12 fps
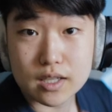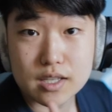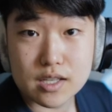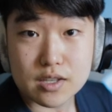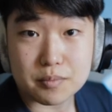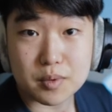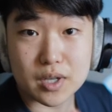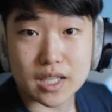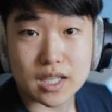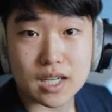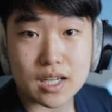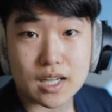This is the point.
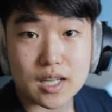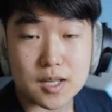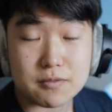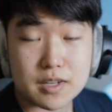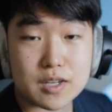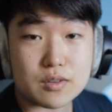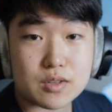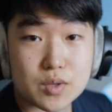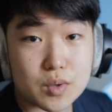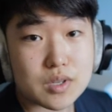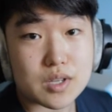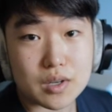If you go
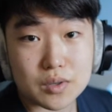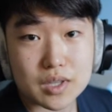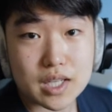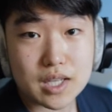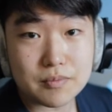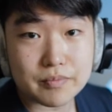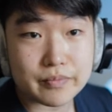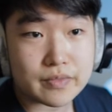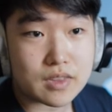source only,